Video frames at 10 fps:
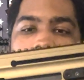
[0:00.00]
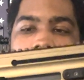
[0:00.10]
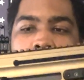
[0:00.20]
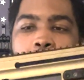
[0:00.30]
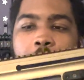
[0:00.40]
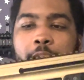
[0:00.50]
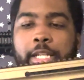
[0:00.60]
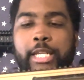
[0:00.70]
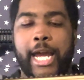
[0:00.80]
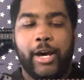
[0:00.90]
Like you can
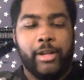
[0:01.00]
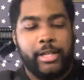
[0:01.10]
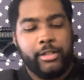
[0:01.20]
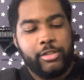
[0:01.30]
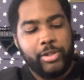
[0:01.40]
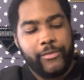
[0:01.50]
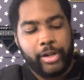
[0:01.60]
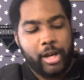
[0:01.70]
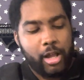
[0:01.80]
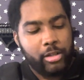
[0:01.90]
tell that they're two
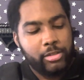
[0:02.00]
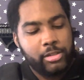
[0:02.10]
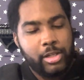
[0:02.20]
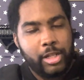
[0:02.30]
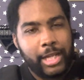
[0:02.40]
different colors.